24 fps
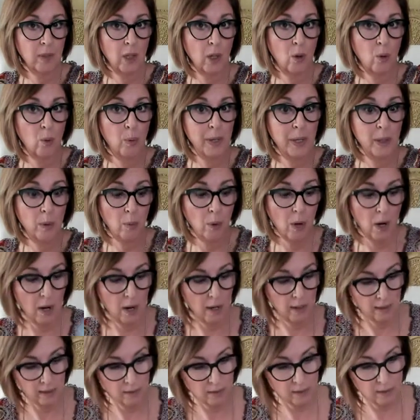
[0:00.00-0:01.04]
Queen of
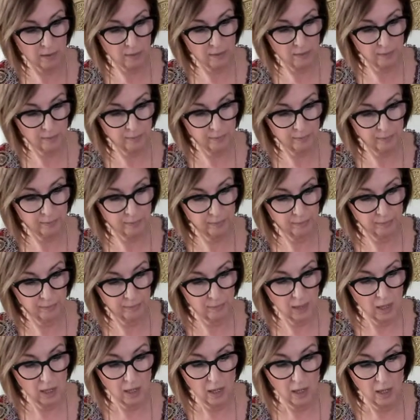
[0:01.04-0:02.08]
Wands.
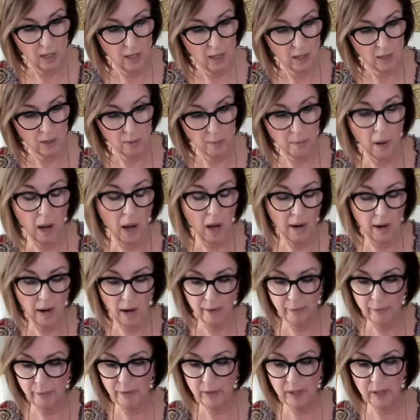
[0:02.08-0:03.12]

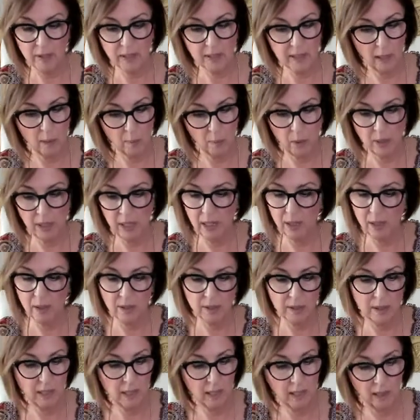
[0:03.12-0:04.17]
I feel someone here
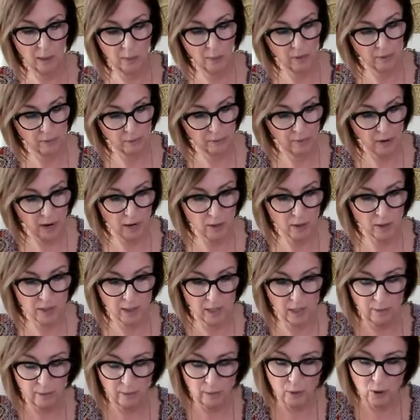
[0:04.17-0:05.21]
is dealing with a fire
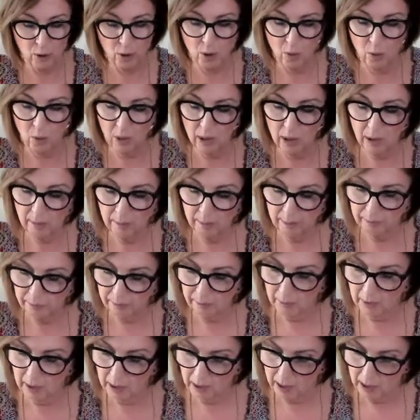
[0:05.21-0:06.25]
sign for sure.
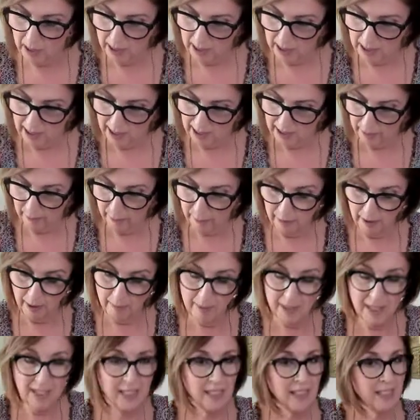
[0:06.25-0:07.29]
And the
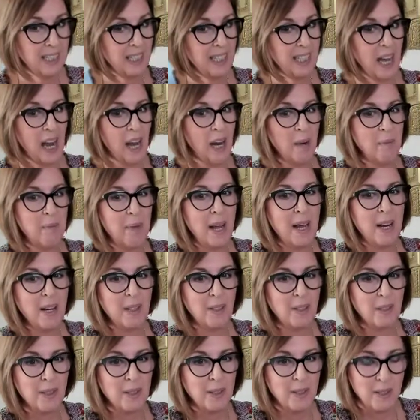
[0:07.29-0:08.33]
Feminine, King of
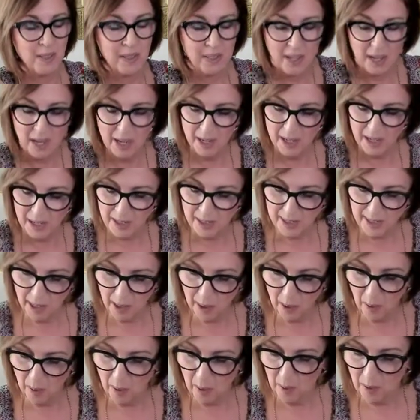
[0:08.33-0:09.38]
Pentacles.
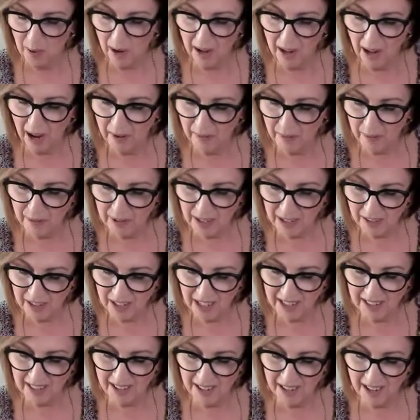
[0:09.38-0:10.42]
So I feel
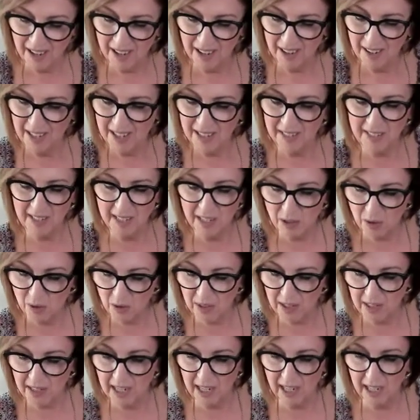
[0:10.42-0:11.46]
that it's
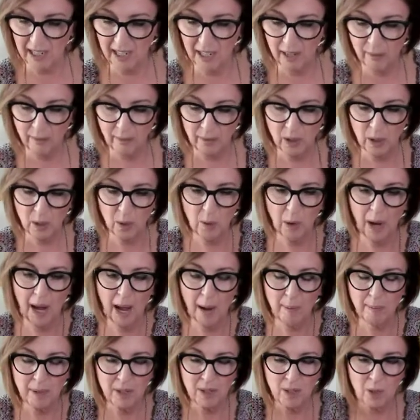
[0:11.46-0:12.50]
interesting if you
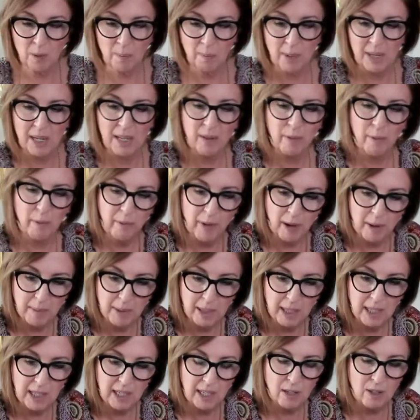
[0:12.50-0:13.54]
happen to be the
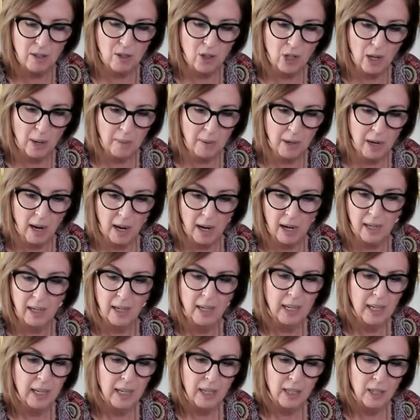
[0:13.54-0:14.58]
Feminine here, Gemini.
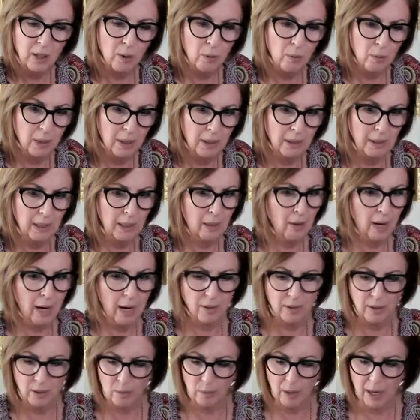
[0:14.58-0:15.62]
You're really
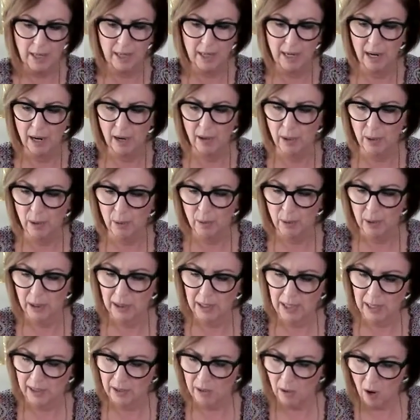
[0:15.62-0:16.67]
grounded right now. You're
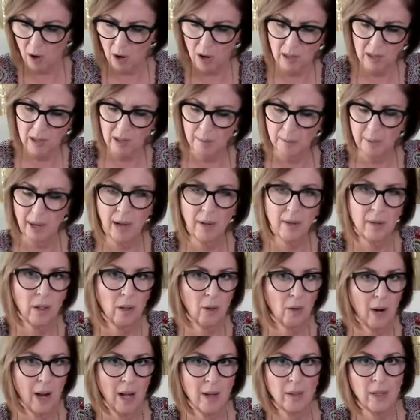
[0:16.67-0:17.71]
really, it's all about the
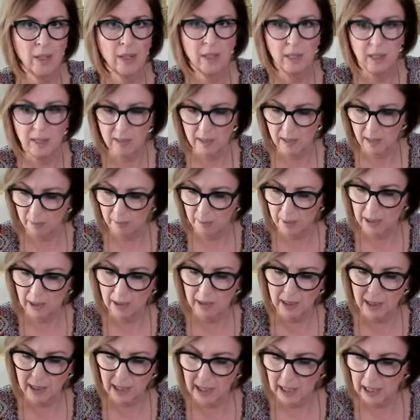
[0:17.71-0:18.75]
grounded, the
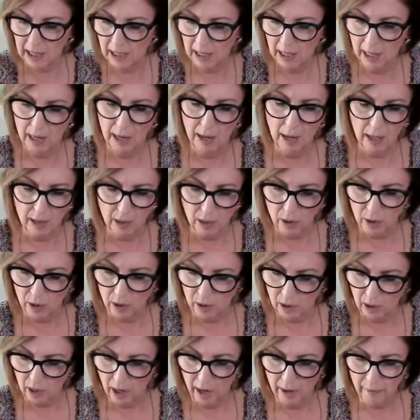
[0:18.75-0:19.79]
stability.
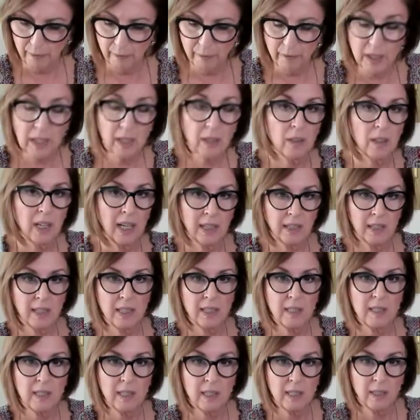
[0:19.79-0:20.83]
I feel like
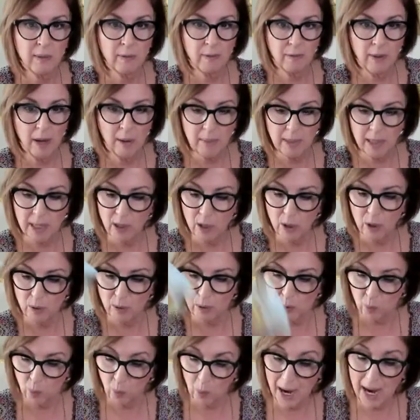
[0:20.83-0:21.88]
this is the Feminine
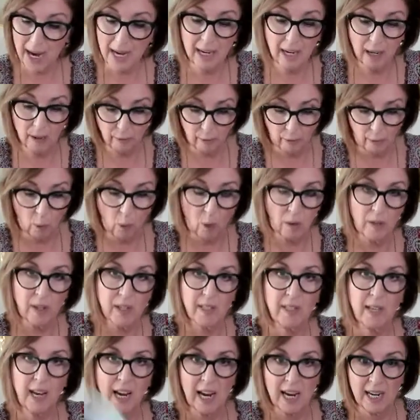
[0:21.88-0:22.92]
who's waiting for
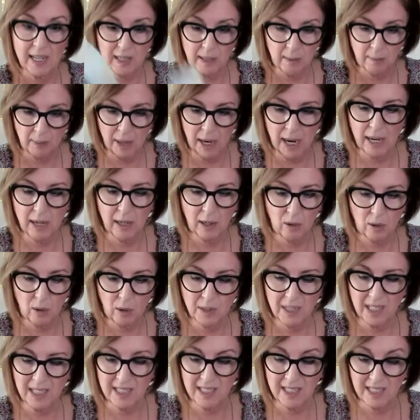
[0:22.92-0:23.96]
this Ace of
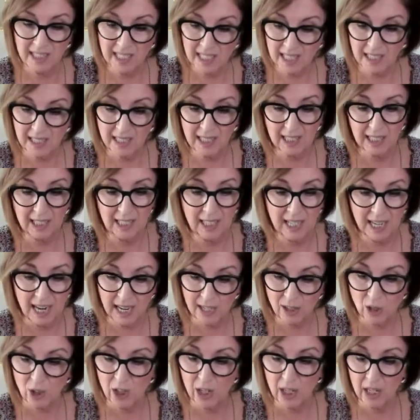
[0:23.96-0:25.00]
Pentacles and sees the
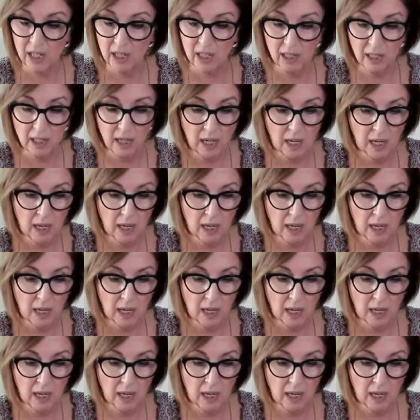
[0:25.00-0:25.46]
connection.